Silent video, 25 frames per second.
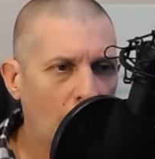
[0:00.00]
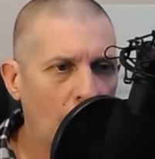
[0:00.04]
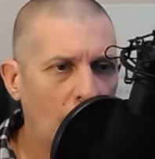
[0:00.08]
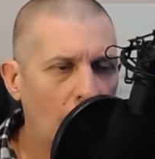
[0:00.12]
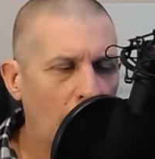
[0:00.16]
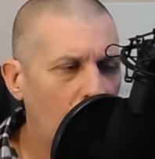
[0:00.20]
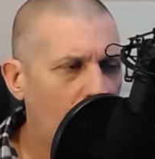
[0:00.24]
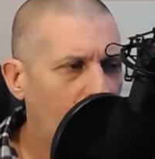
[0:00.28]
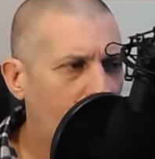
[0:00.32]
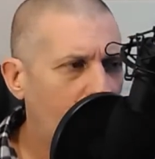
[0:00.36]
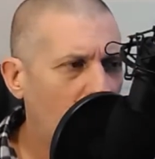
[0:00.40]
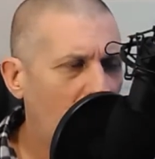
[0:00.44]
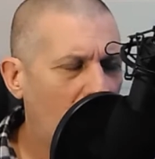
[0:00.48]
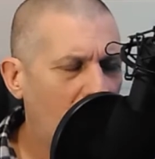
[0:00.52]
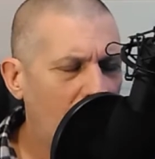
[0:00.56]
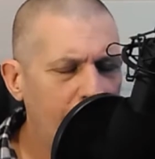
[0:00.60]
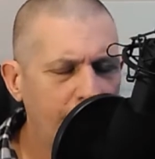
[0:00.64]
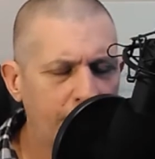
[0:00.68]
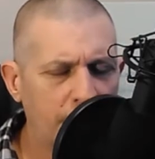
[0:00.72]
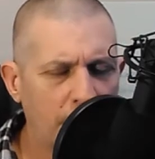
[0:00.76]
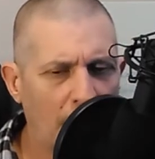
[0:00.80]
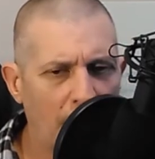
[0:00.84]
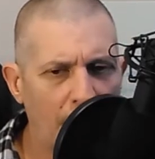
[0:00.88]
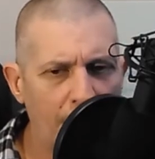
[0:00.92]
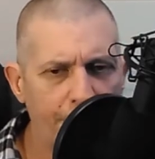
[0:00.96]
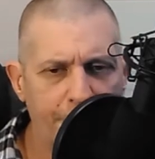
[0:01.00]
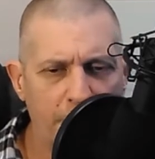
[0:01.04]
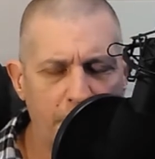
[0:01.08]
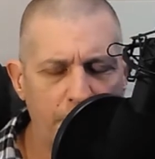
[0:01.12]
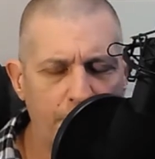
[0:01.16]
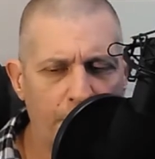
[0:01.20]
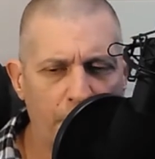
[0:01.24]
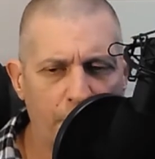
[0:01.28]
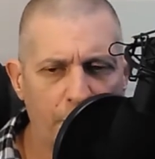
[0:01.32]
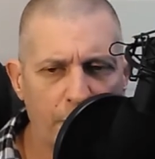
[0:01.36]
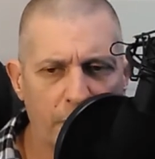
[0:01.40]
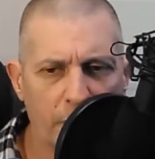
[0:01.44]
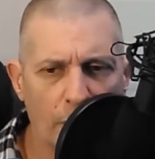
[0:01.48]
I've
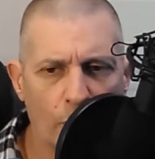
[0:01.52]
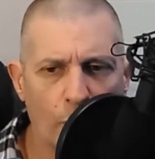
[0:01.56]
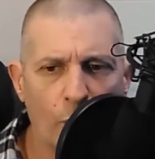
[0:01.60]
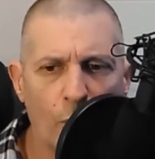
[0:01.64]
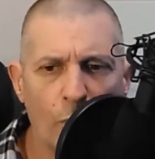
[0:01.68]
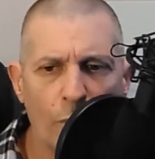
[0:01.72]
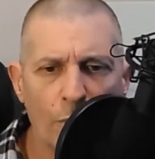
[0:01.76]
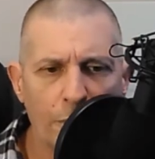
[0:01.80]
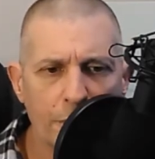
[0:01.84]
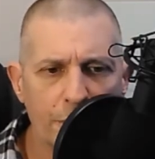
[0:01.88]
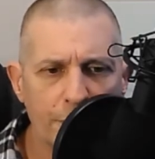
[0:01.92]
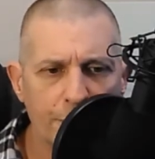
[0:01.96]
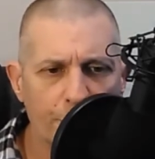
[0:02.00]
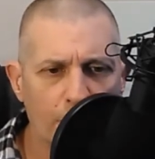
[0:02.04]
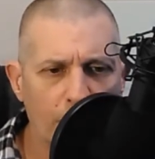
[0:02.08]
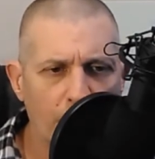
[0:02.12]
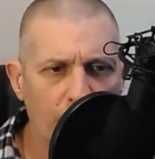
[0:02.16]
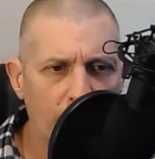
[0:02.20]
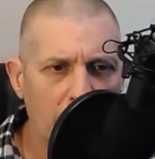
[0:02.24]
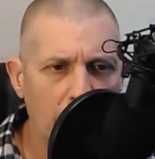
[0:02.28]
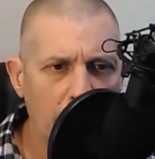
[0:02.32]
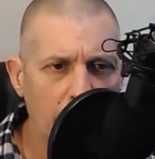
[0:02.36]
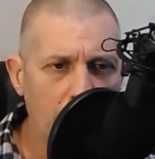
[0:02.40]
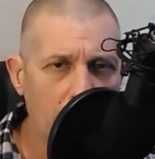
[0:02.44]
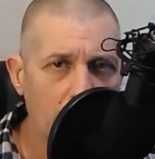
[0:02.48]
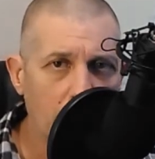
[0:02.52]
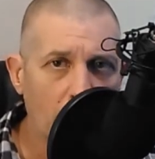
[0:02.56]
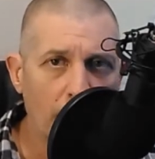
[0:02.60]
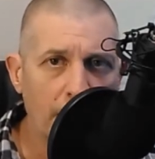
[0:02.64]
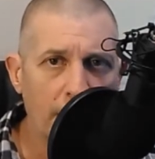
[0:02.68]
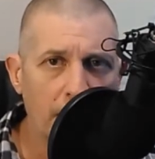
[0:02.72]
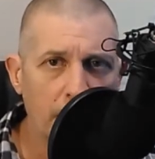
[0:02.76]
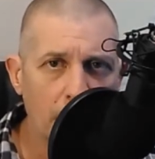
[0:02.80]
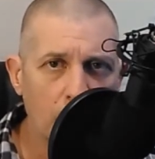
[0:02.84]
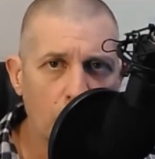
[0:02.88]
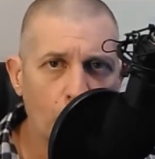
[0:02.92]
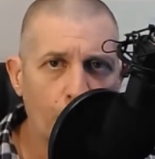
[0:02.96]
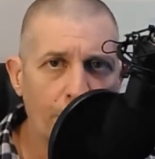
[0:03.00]
seen people get awards for like a
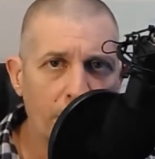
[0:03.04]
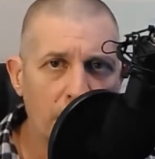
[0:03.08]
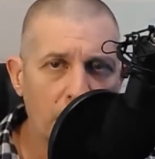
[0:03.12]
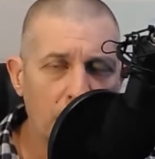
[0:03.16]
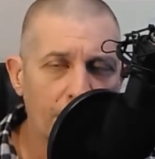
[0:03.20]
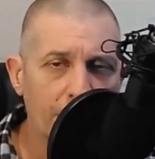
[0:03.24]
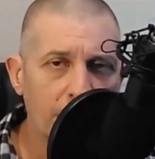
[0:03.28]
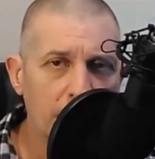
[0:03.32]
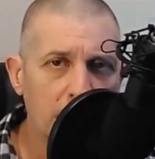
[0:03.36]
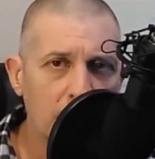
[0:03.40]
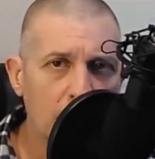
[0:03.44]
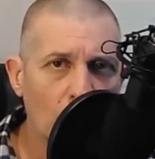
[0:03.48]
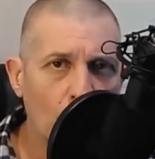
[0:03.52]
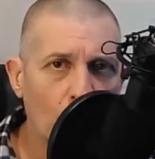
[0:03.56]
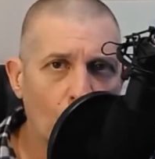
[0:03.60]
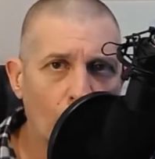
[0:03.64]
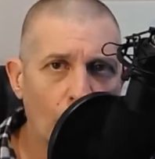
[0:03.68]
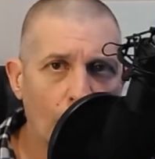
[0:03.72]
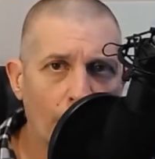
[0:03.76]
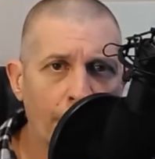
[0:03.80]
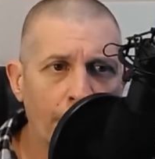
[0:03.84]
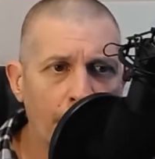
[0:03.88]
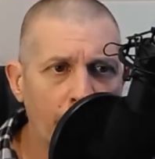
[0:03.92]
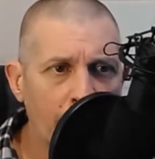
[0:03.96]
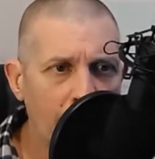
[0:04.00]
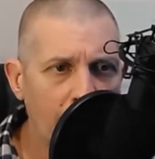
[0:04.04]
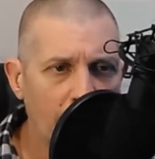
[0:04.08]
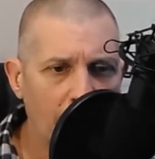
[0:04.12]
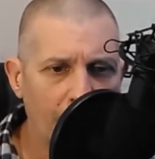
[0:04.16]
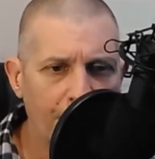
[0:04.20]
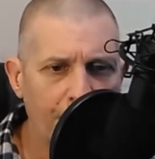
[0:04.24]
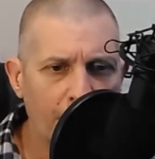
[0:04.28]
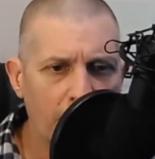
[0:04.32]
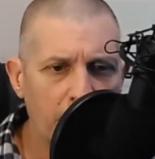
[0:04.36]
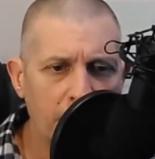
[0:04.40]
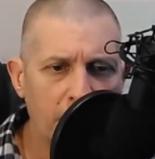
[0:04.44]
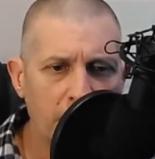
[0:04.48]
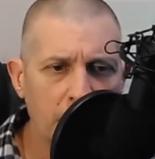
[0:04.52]
grand opening of a store,
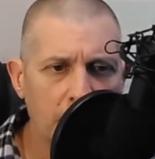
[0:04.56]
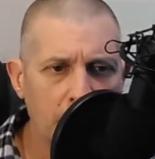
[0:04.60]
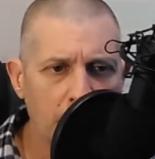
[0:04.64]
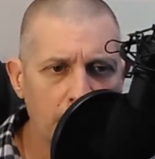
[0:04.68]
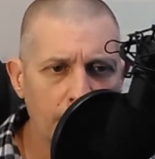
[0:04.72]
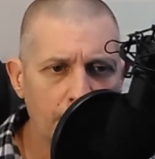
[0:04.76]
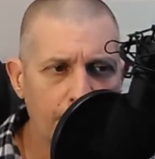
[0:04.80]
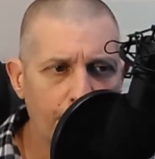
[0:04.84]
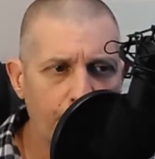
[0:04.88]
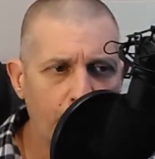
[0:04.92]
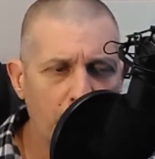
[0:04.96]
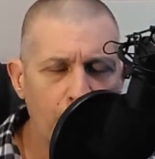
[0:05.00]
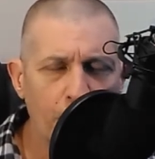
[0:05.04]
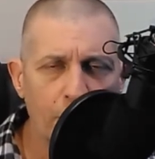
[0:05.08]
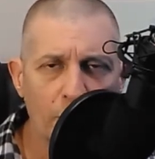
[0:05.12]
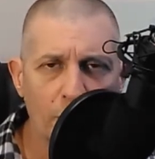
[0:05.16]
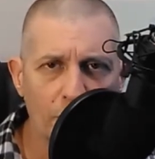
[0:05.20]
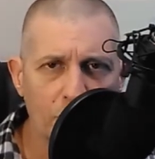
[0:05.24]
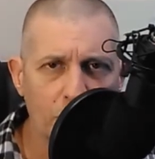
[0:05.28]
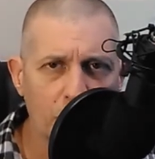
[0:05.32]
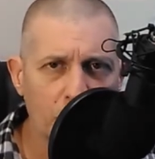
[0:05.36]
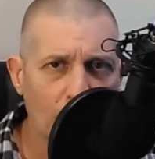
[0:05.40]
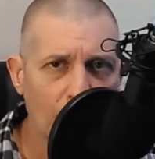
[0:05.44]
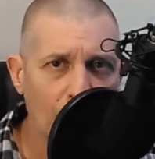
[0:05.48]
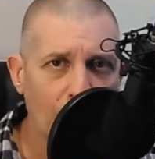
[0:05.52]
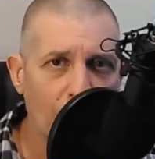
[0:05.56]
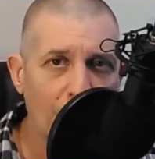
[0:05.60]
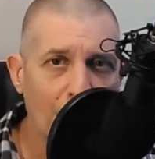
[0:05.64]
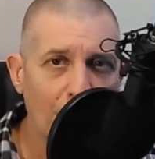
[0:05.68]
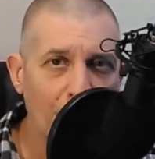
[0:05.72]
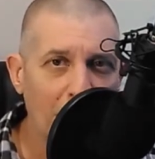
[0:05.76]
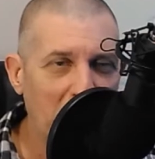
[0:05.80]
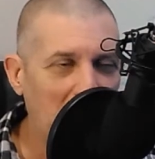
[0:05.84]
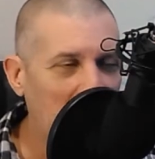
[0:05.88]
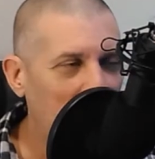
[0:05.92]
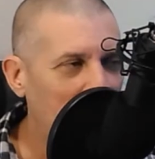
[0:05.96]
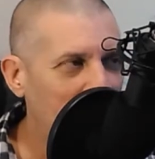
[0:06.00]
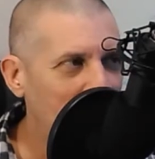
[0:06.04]
and 13 people show
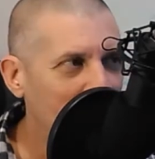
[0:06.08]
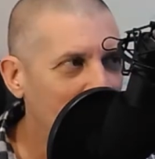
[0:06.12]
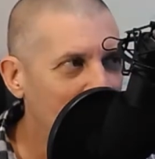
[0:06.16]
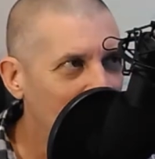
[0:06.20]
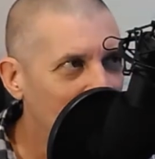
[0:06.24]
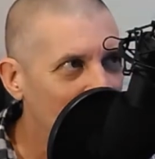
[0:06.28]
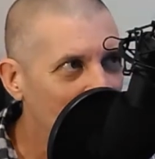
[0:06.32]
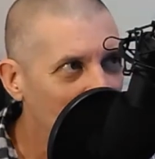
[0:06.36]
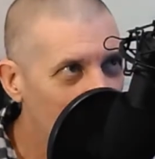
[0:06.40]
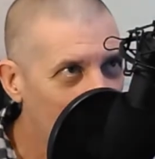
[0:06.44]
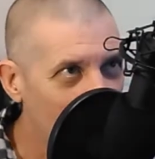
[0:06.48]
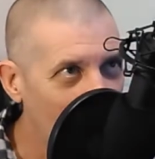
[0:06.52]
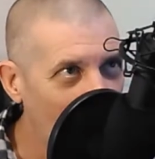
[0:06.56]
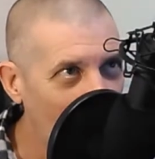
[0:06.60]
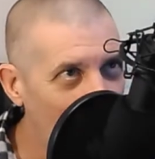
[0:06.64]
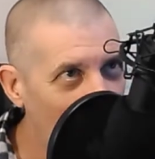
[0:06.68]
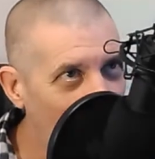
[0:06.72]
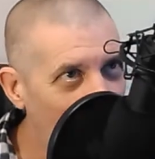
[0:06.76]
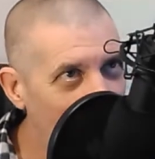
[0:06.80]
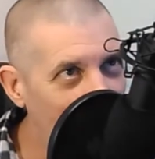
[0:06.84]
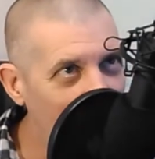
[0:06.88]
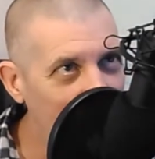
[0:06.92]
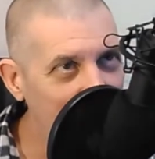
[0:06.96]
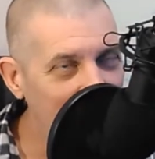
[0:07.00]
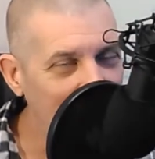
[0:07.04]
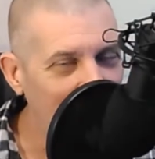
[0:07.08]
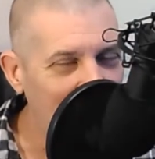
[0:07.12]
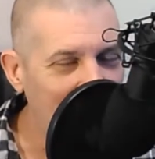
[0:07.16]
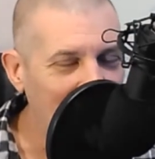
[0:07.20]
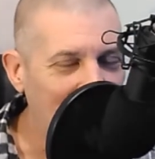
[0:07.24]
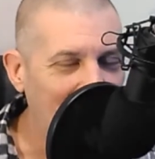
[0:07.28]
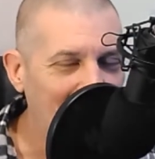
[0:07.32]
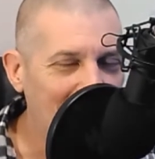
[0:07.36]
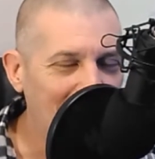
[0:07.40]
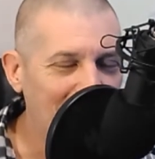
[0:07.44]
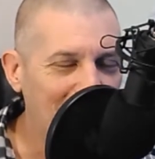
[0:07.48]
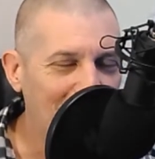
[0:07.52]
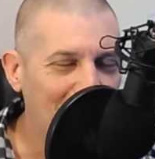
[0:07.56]
up. And I'm trying my best not
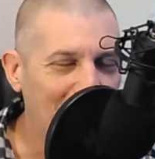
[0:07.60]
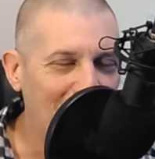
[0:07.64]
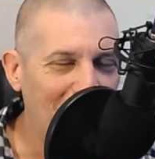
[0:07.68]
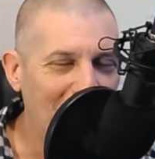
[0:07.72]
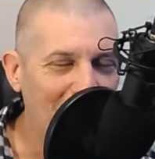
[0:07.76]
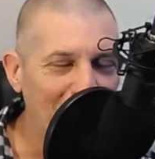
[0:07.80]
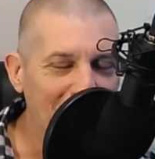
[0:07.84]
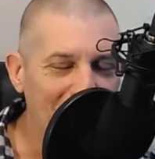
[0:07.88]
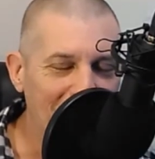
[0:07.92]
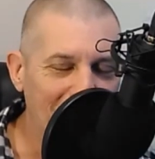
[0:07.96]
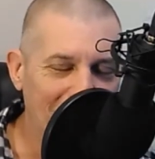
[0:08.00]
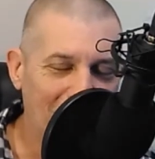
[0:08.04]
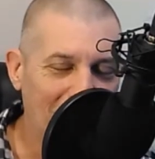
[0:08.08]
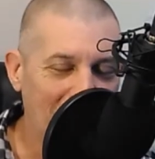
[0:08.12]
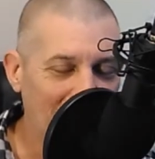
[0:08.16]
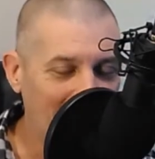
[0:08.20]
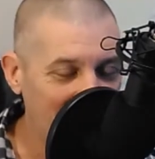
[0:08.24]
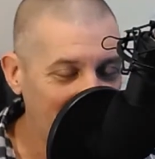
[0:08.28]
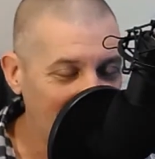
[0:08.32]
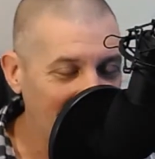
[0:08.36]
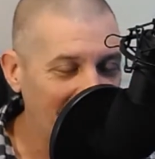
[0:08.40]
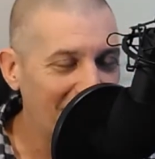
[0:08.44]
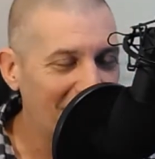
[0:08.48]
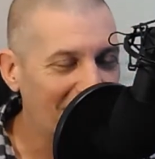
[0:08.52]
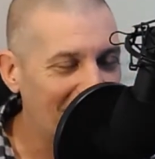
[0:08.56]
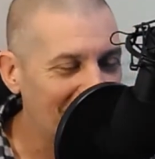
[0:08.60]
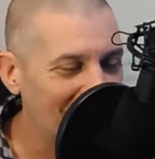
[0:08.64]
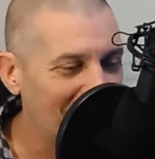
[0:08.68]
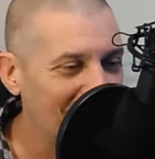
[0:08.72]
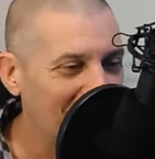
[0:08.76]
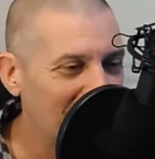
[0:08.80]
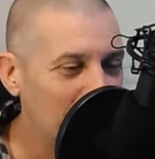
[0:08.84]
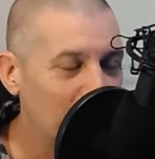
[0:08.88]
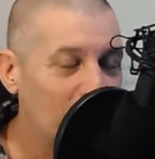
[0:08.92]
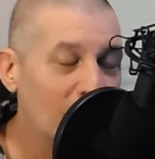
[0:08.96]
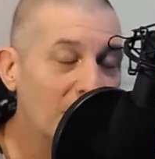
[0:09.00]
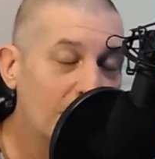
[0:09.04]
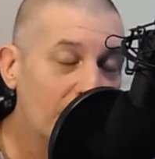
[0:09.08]
to curse when I'm saying all
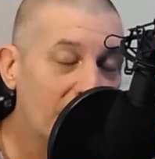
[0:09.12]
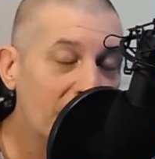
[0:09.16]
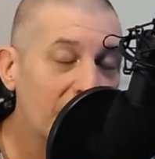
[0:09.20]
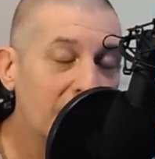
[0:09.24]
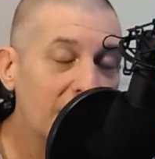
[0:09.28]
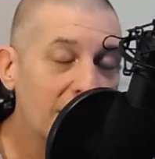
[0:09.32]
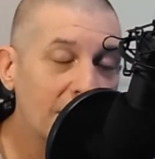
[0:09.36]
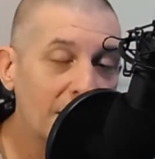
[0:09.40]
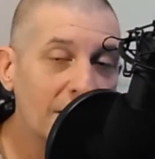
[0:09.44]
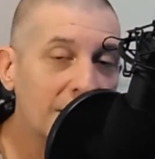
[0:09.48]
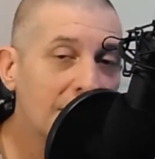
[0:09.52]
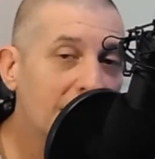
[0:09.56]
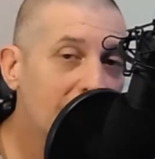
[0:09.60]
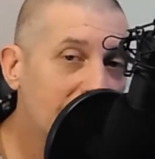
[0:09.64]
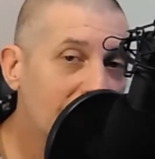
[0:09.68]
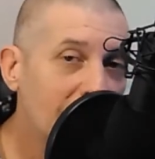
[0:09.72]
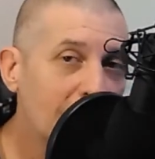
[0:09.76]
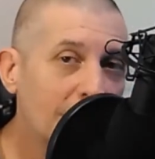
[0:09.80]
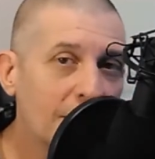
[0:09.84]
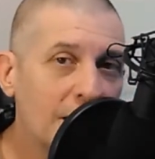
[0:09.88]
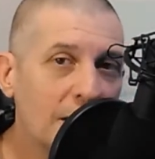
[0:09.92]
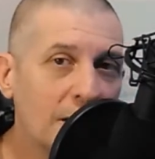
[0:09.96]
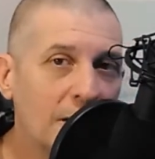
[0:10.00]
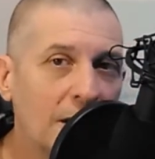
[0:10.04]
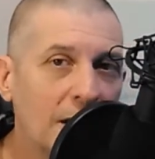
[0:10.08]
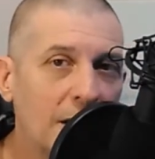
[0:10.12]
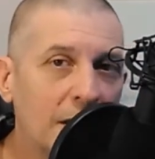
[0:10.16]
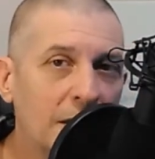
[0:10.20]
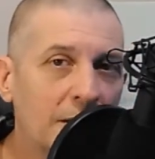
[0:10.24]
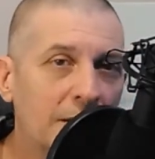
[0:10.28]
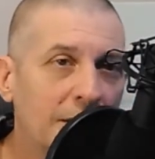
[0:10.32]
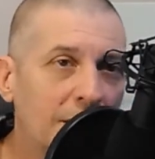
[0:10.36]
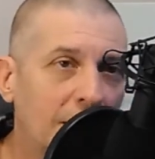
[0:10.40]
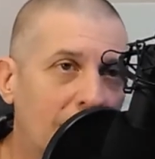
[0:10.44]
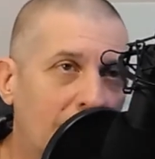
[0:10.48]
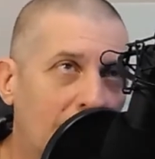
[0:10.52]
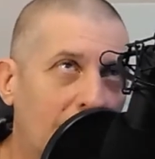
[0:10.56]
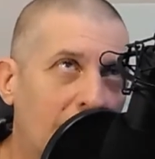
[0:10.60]
this, but it does
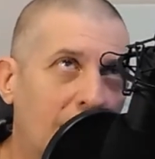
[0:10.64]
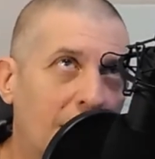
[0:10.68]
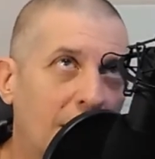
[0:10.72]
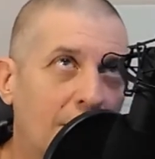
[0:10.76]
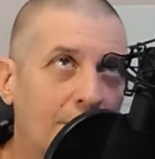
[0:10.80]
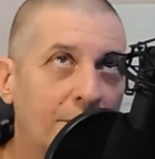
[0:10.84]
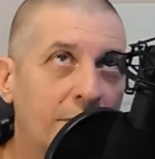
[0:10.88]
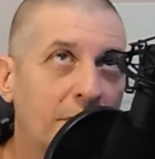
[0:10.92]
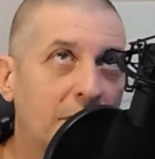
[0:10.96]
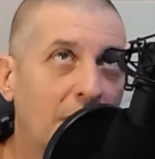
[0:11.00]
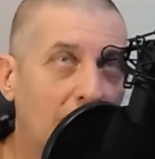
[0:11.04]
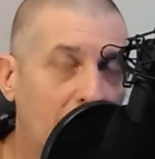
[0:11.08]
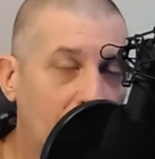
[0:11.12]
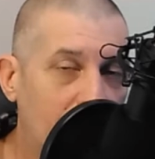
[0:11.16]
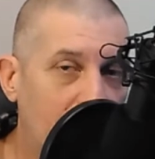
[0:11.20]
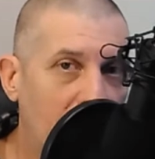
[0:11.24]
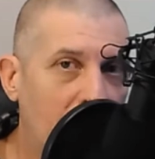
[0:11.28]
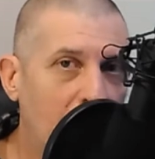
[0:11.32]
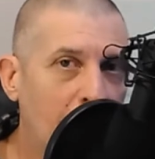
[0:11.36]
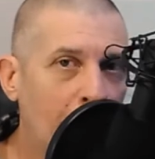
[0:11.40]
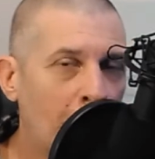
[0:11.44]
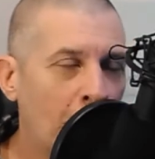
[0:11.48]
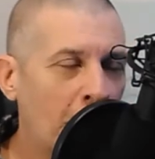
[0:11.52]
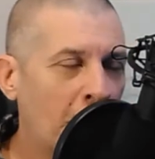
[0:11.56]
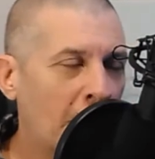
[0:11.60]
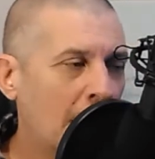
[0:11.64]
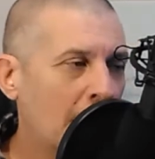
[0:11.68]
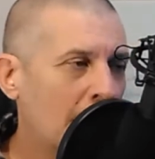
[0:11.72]
upset me.